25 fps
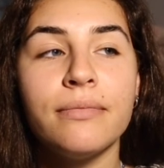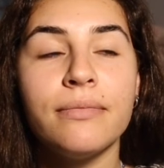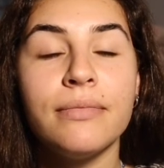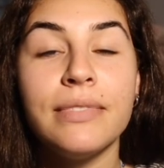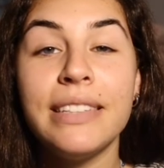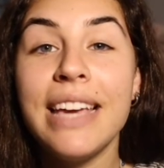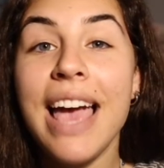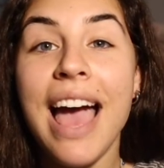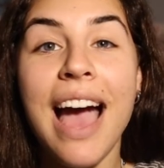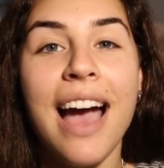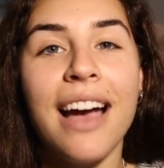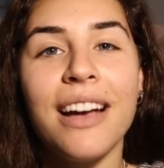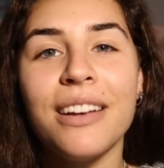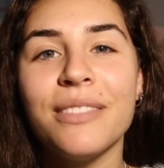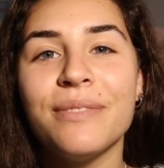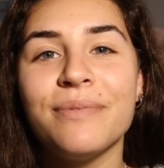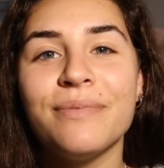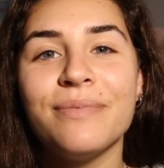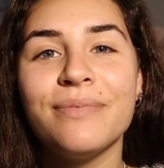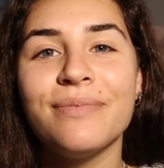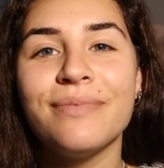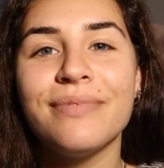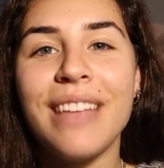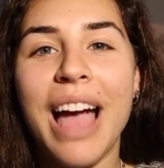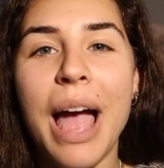yeah,
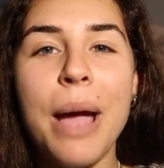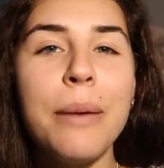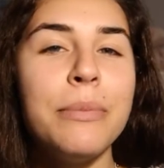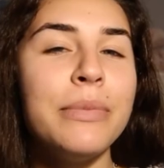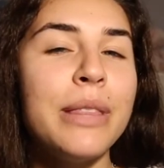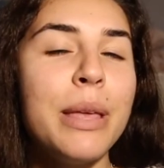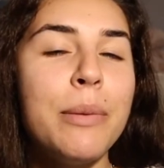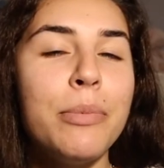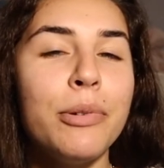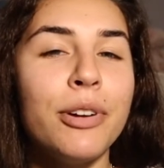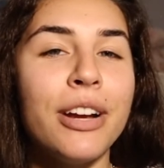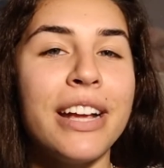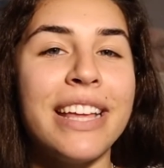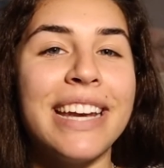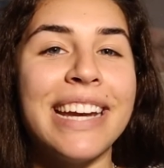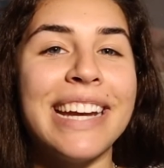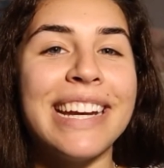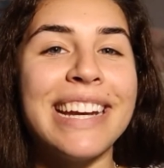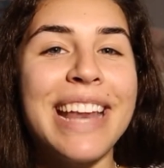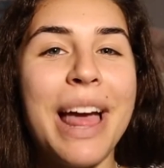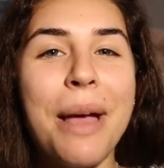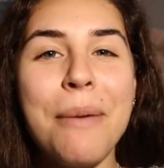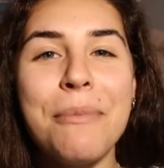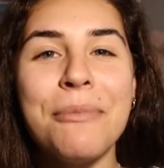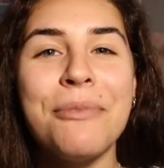I'm
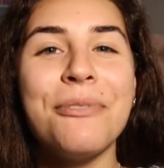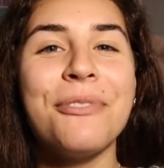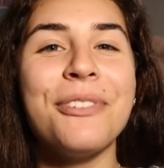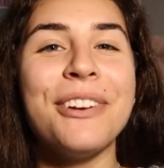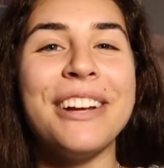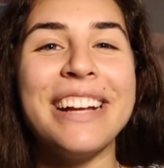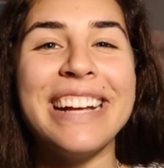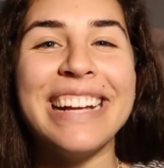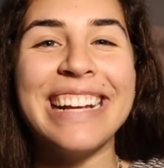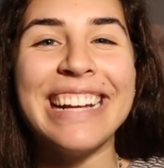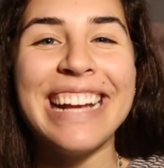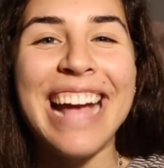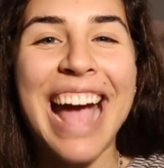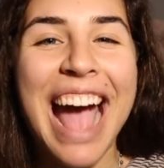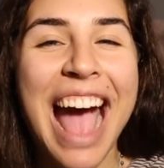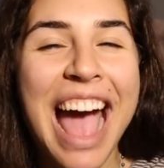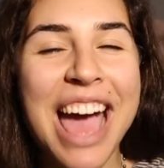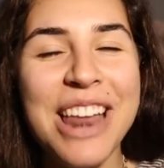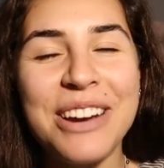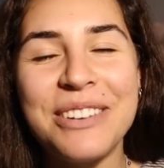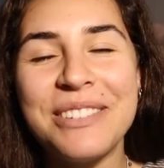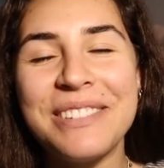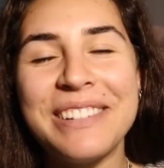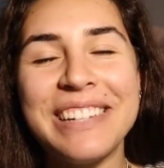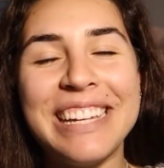liberated. I'm free.
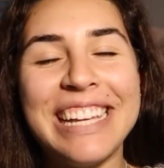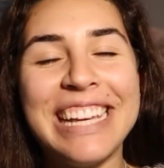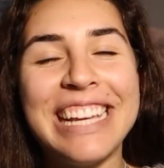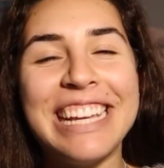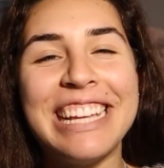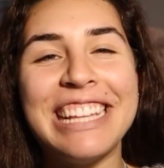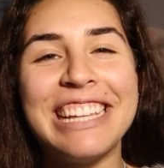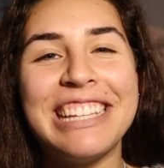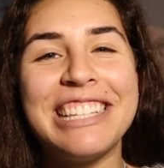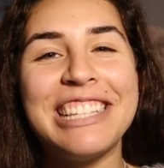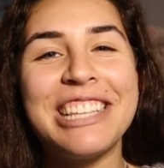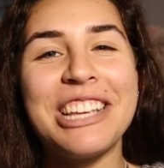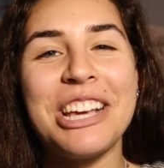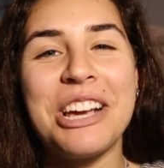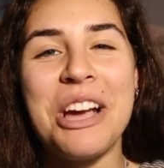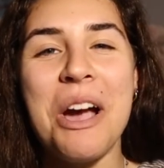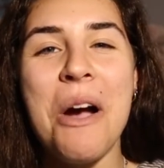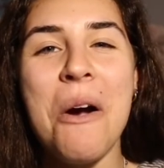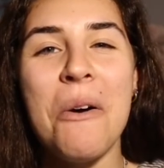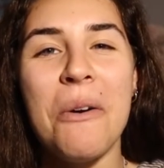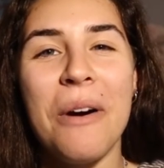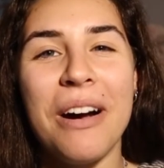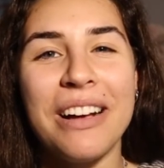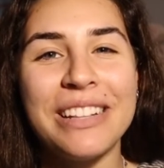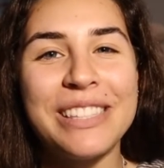I don't need to
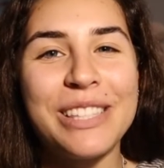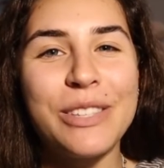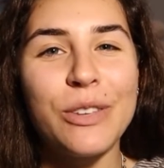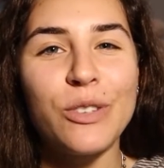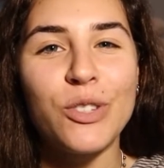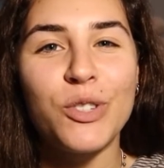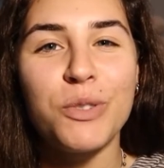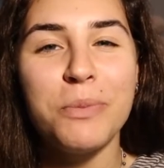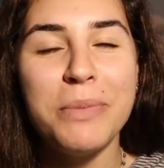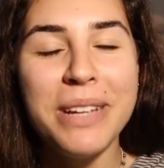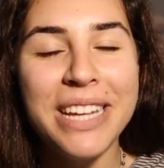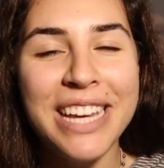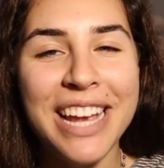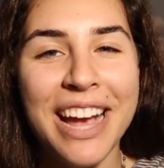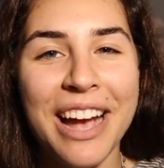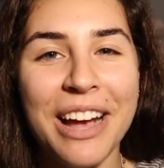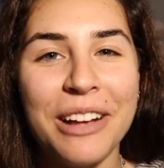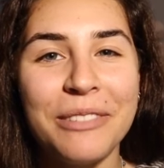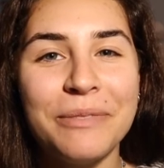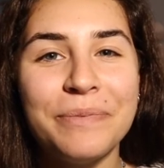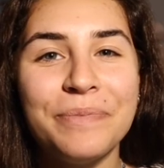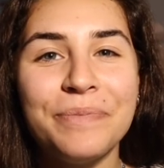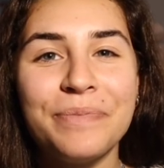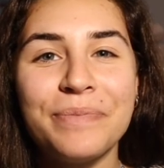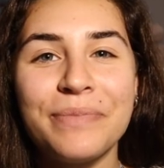go on social
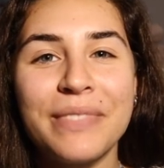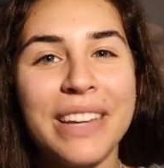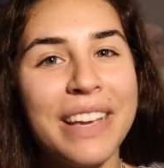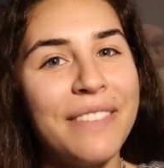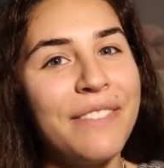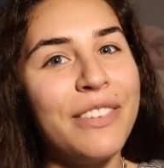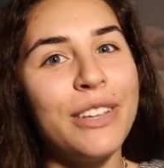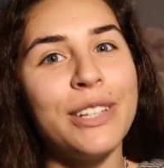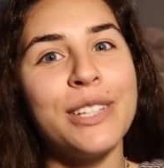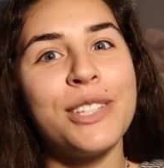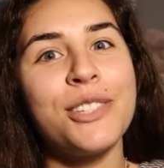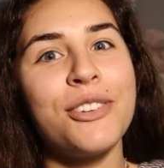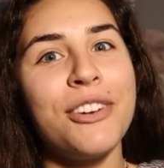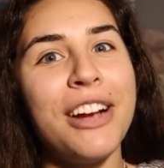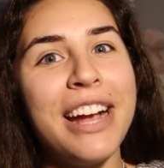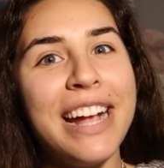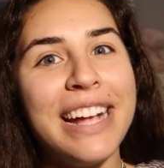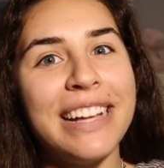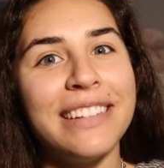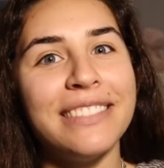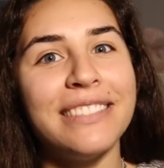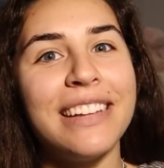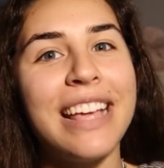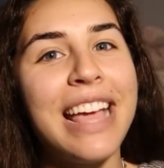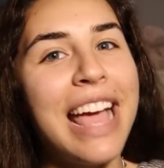media. It feels
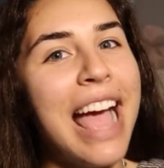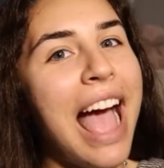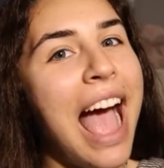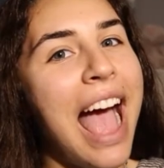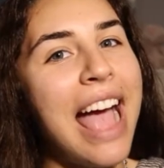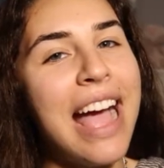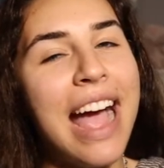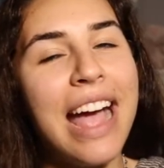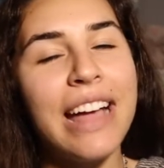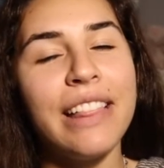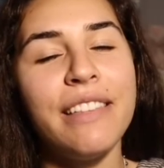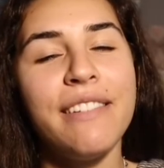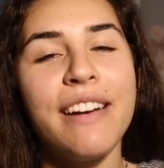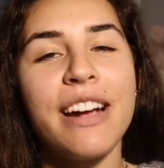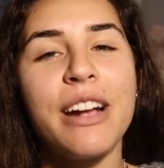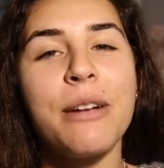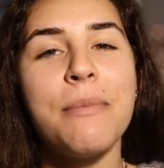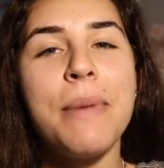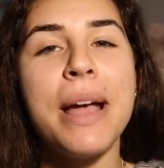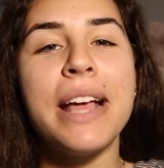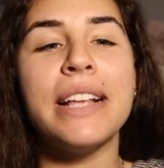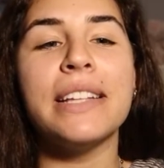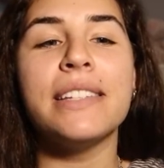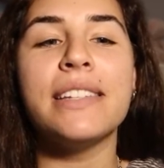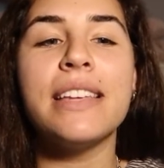great. I highly
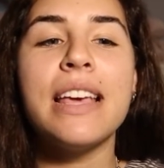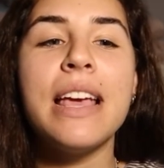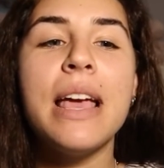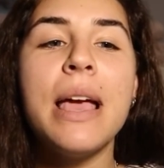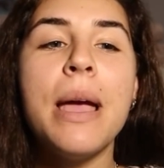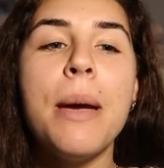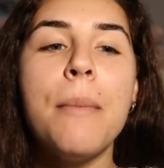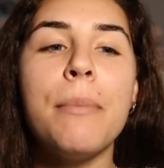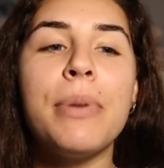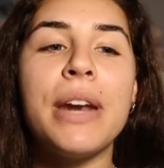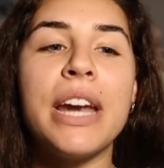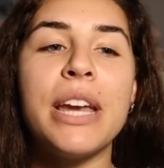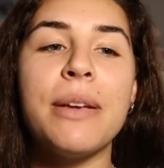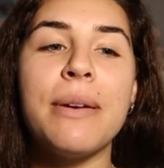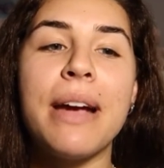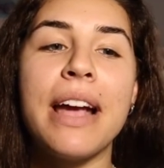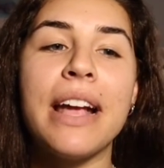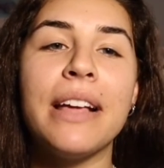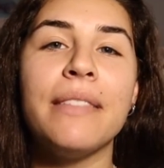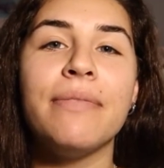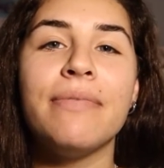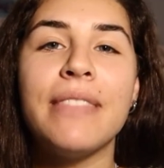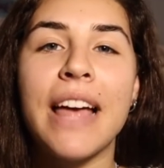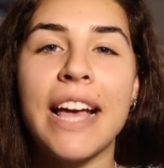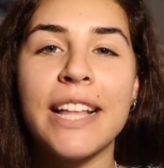recommend. But
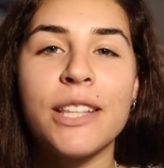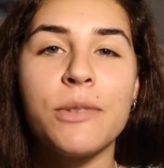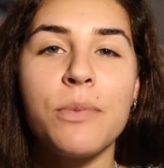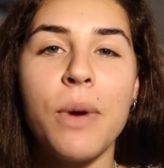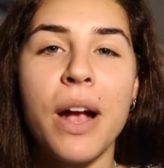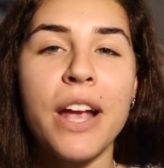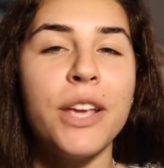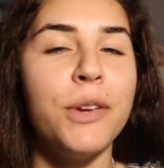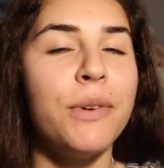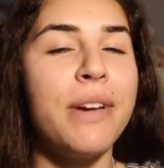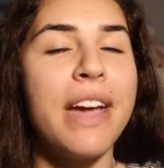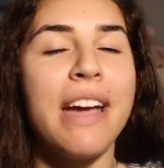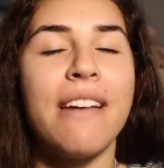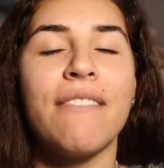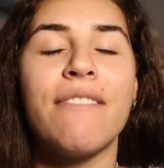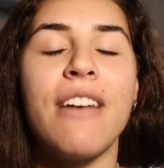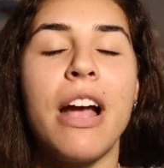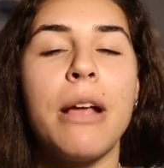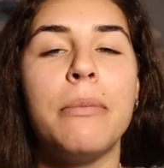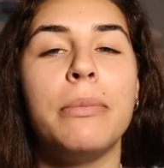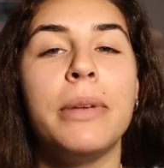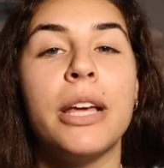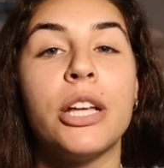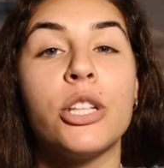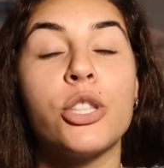anyway, that's why you can't
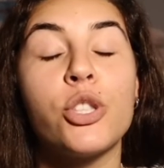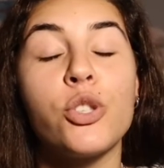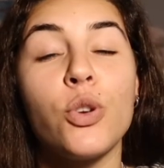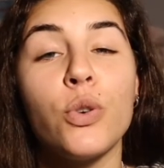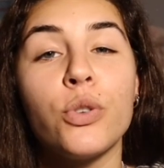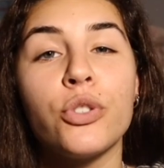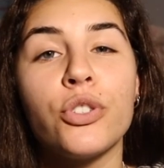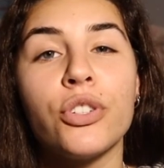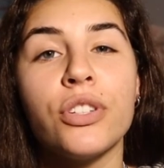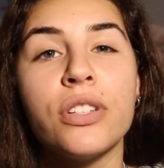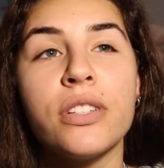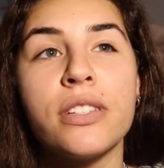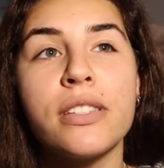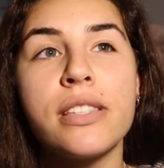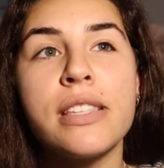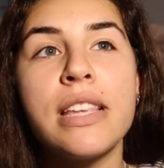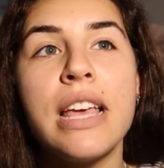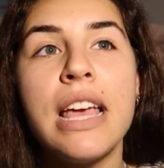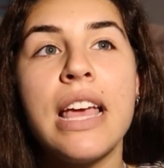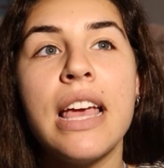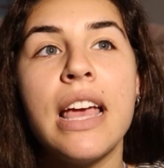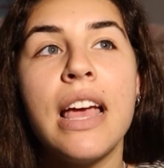find me on socials.